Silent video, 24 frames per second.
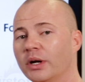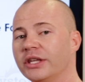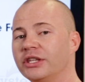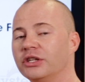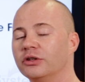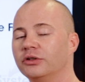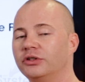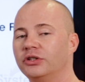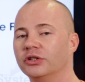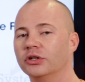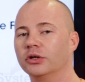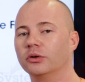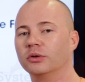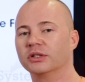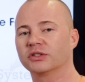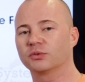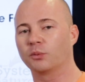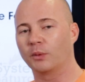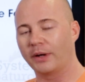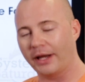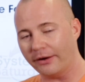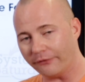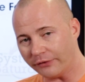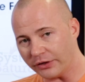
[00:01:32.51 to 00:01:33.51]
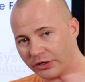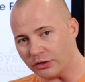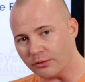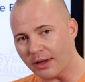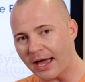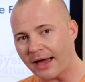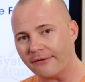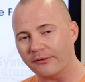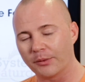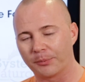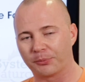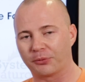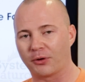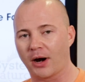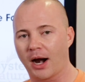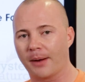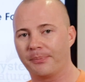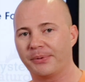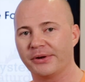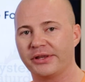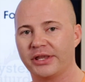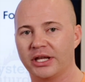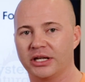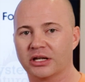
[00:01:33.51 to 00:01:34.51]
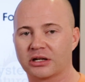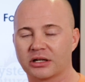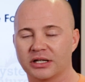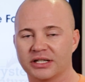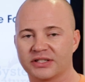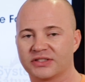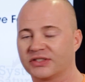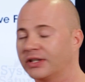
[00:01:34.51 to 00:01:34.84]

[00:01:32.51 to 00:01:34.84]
what you do is whenever you have a property that you're going to